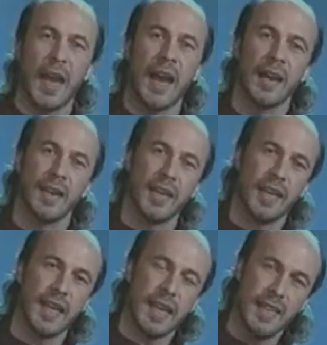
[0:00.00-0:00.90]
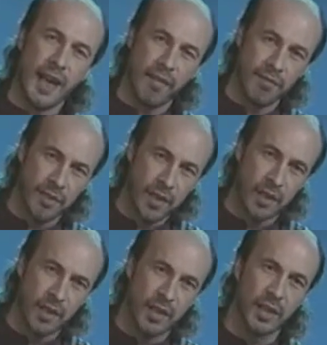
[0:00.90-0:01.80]
And in that
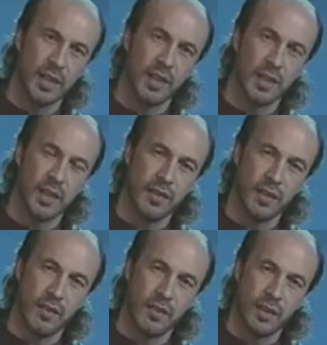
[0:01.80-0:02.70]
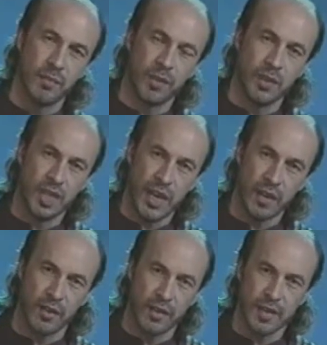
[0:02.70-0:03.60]
figure, the
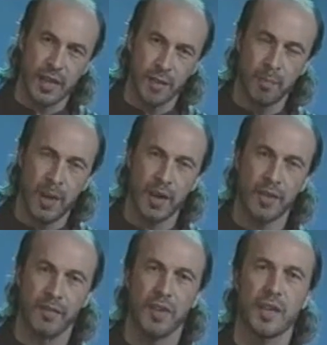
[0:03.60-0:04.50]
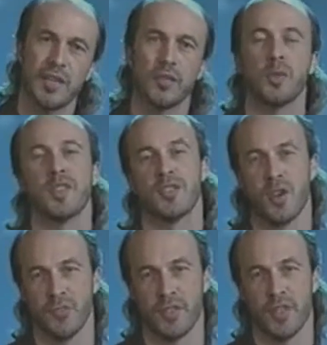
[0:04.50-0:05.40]
checker, the second part of the figure, is always
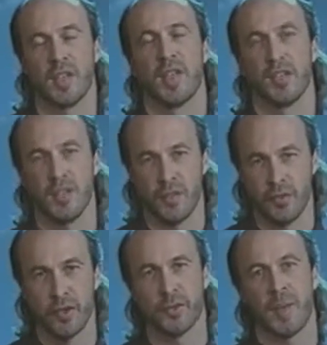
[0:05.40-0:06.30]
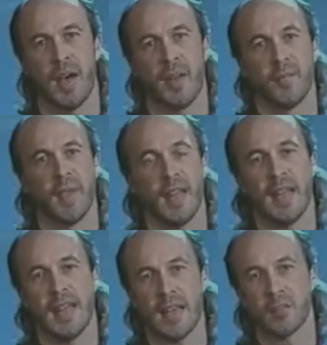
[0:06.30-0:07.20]
softer than the first part.
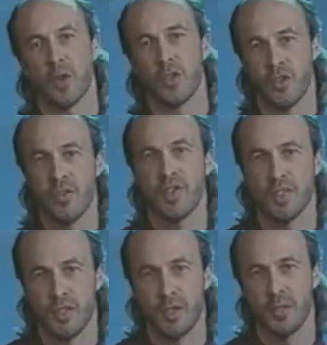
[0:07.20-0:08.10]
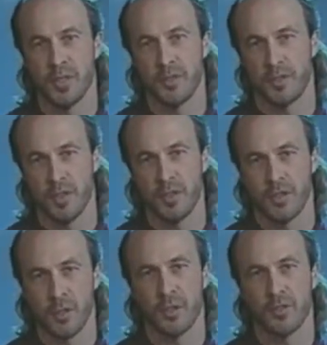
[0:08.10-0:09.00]
Now, that's one good reason to use the
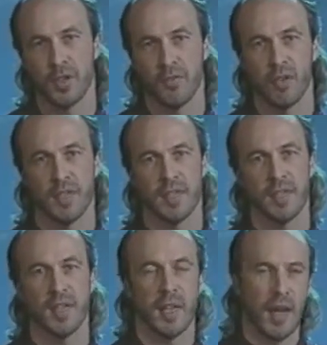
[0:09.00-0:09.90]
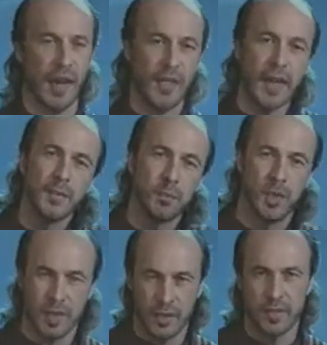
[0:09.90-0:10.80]
2-string voicing. And that is pretty
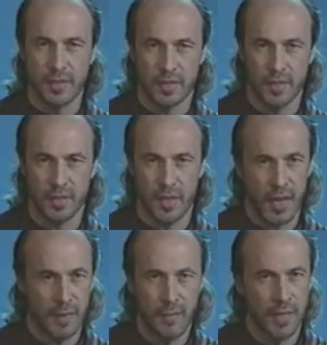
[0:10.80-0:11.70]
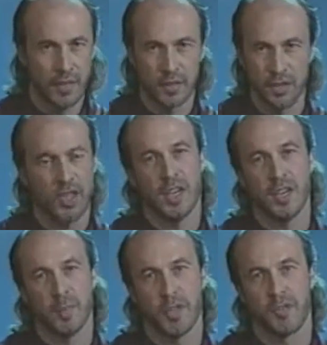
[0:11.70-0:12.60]
consistent. It doesn't change
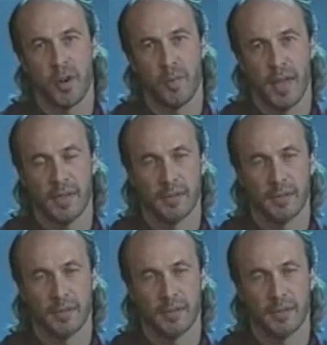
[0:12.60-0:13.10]
much from that.